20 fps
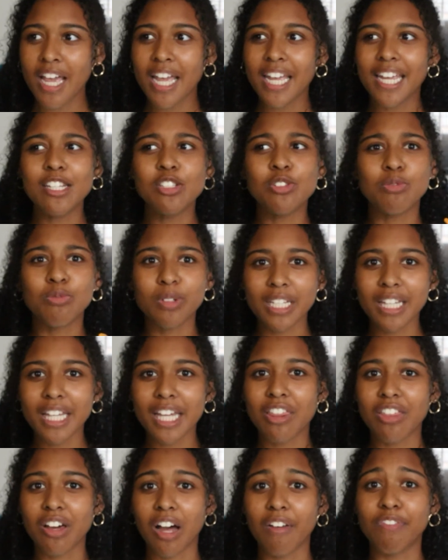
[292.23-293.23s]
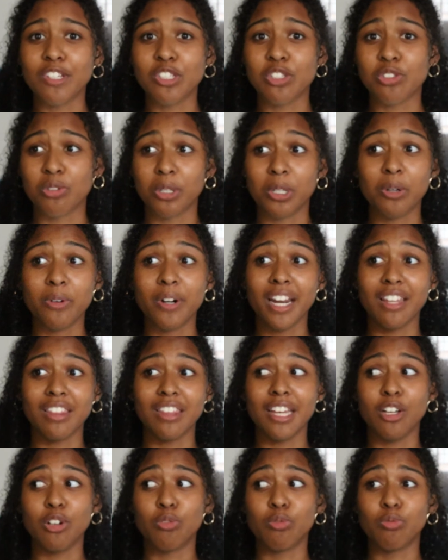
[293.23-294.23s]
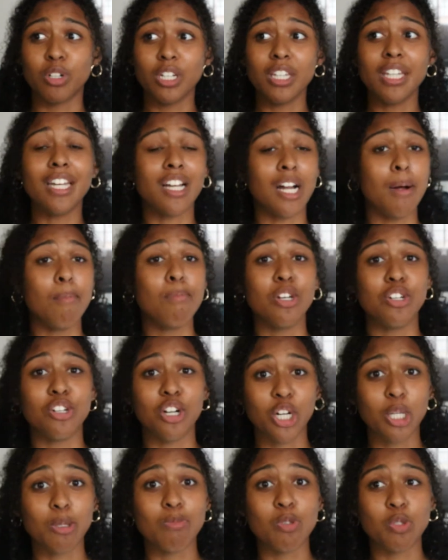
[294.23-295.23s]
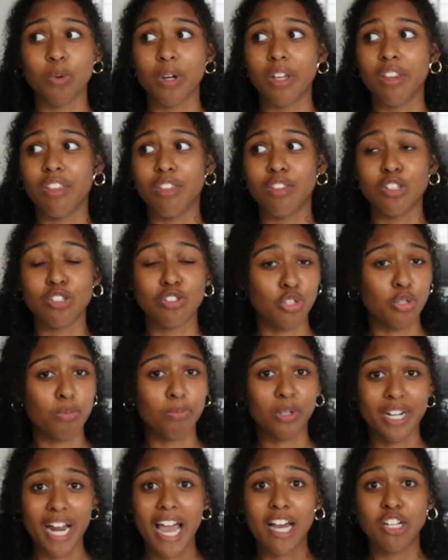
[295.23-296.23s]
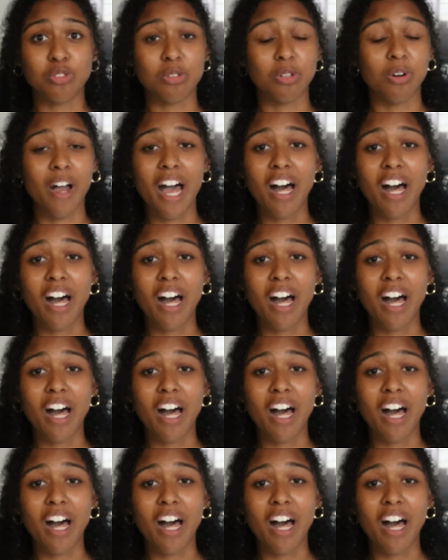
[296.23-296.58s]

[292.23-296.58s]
he's really thought this through and I think really come to terms with the supernatural